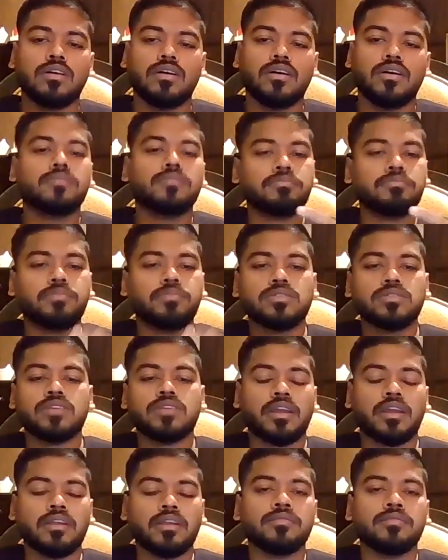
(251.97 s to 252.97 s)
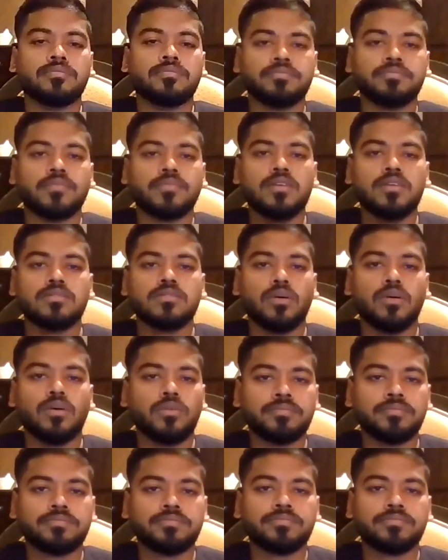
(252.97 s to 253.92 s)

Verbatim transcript: uh, per second. This is all.